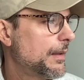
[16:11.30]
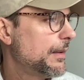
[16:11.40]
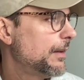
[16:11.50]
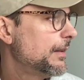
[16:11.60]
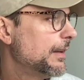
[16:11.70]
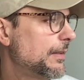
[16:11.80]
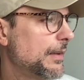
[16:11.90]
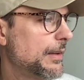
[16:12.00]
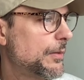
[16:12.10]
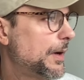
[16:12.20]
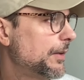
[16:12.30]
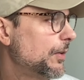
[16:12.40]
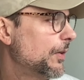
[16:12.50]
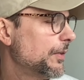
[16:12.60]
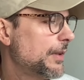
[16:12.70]
this one you
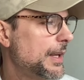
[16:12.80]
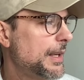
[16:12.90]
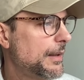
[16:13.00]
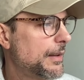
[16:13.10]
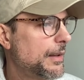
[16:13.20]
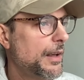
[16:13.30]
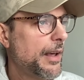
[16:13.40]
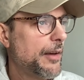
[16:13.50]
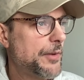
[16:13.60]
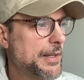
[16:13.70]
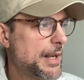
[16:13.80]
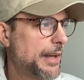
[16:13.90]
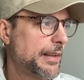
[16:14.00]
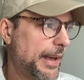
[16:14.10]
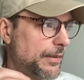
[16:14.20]
don't need, and things
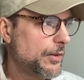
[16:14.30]
like that.